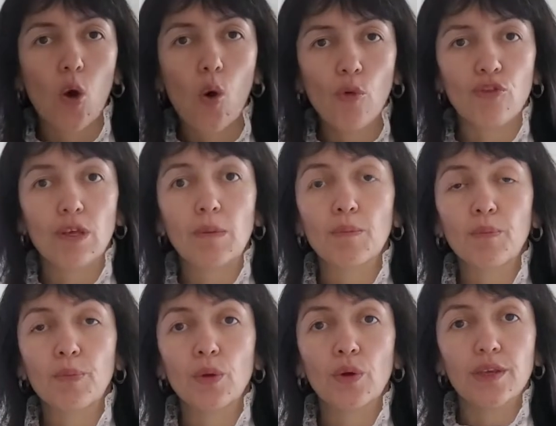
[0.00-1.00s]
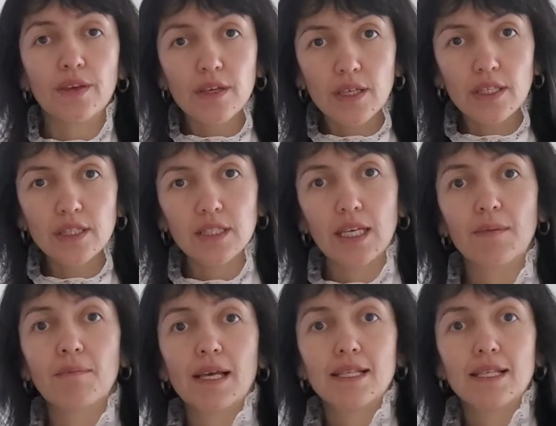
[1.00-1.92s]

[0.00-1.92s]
of employers in my